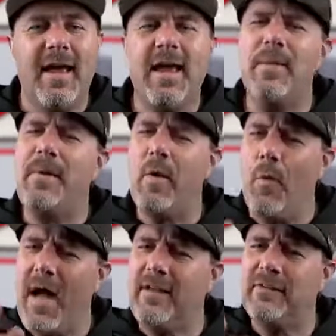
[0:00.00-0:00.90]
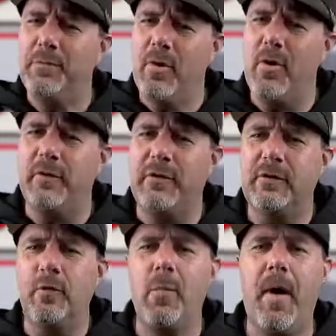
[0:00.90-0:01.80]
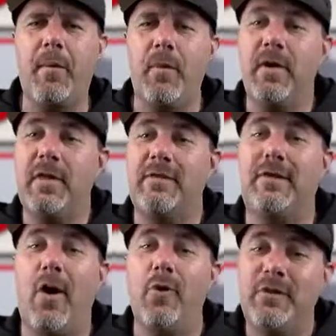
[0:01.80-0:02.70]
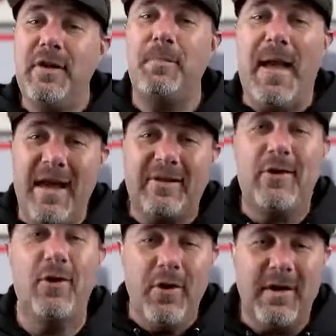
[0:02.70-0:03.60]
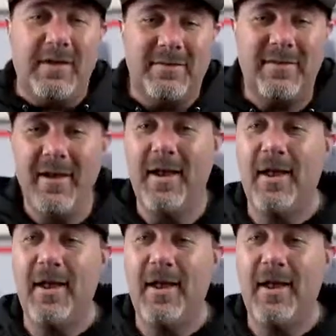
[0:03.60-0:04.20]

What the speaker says: It'd be a wise move to swoop up one of these cozy Banks hoodies.